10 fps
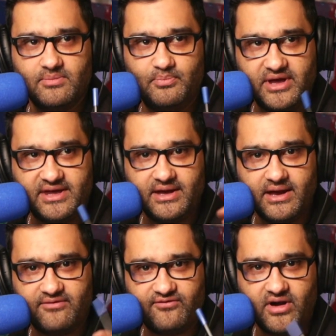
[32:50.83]
picking
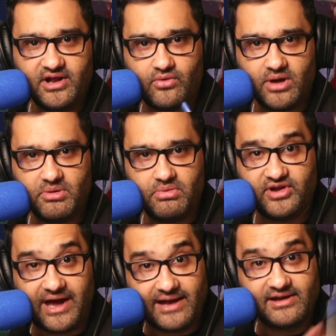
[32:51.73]
and finding the right people
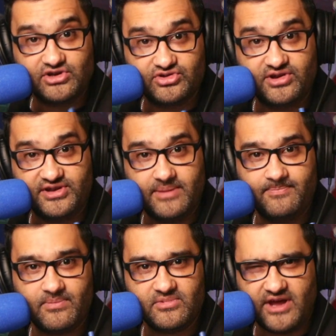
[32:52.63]
to add into the team
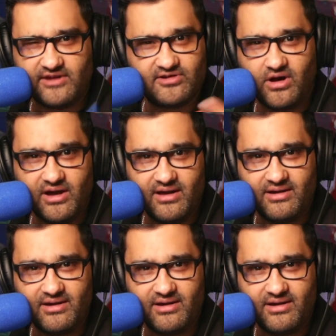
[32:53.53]
takes longer,